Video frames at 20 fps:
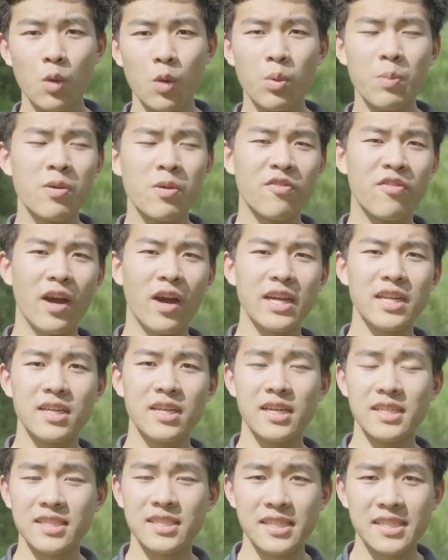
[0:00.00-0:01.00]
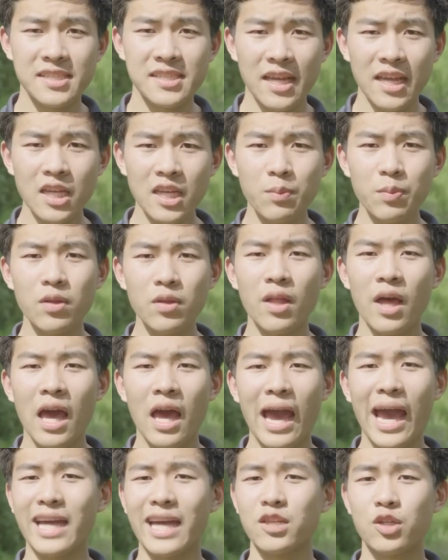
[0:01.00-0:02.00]
we provide a sustainable
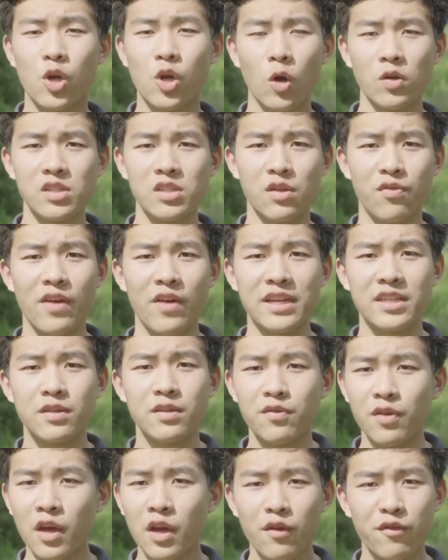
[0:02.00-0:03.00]
and cost-effective